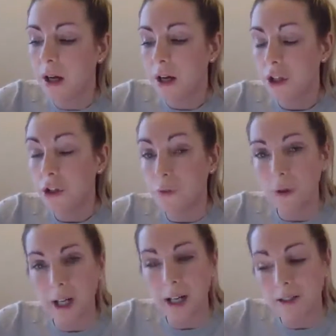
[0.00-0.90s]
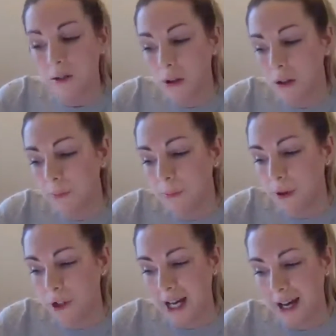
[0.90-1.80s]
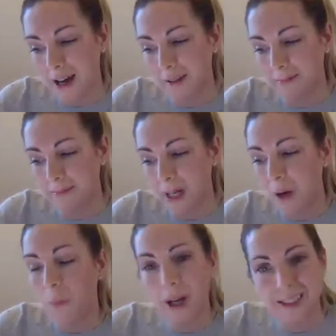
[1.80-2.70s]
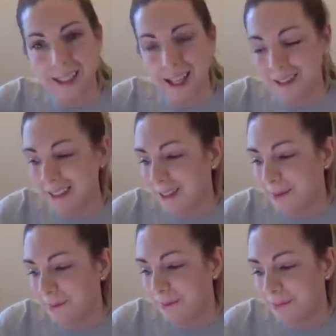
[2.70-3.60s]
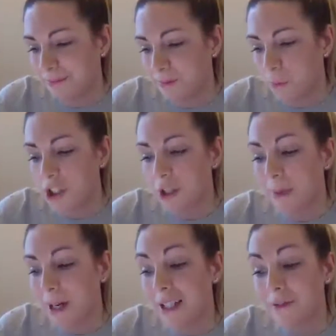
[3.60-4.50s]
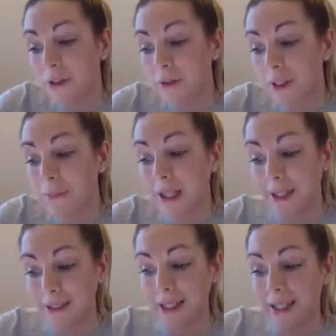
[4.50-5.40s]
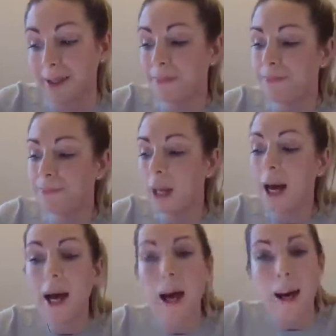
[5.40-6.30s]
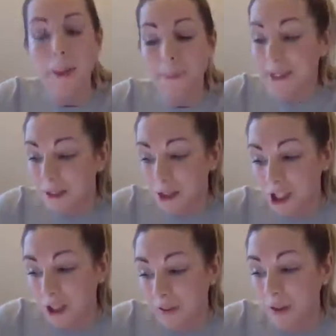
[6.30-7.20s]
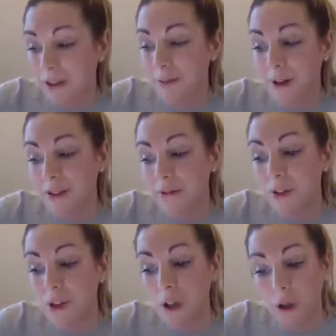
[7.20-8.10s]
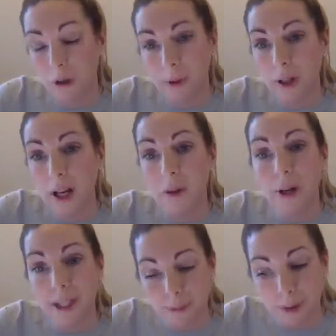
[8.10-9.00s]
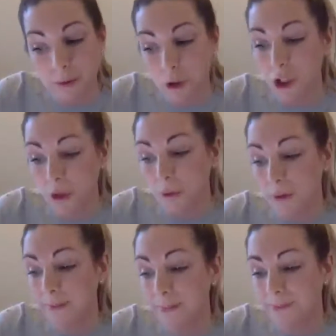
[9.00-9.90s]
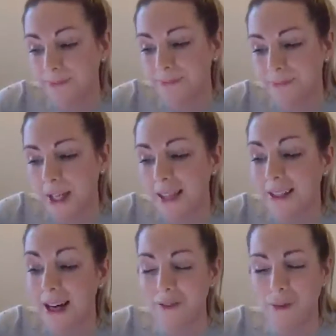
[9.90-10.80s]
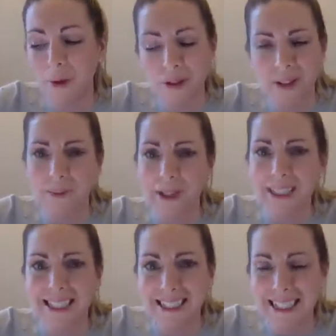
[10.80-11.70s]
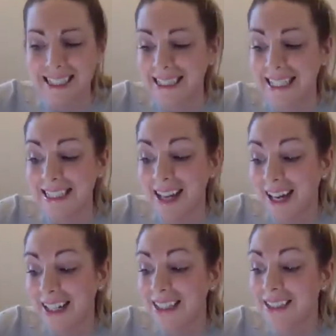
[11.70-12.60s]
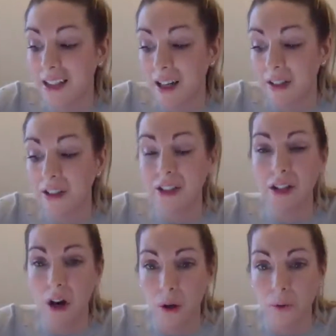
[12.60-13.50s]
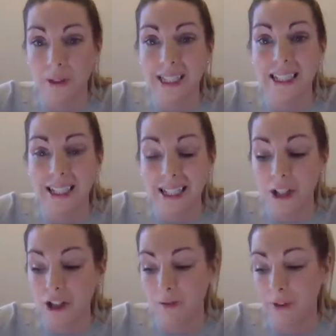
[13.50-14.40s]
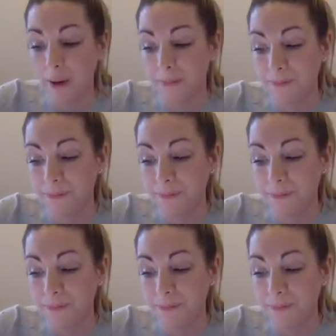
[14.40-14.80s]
Siobhan has long blonde hair and wears glasses, which are made of green plastic, and Mr. Jevons smells of soap and wears brown shoes that have approximately 60 tiny circular holes in each of them.